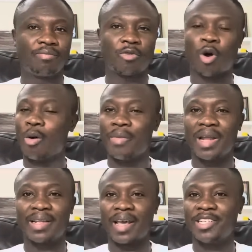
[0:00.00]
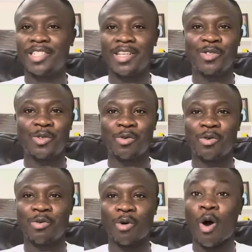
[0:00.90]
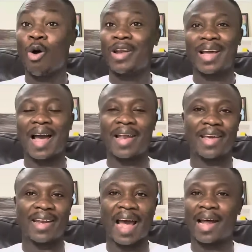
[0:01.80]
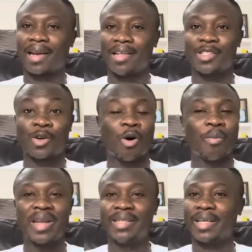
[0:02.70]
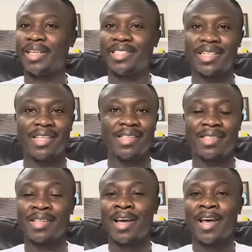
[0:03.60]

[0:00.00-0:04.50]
Commendations to all the Ghanaian athletes, commendations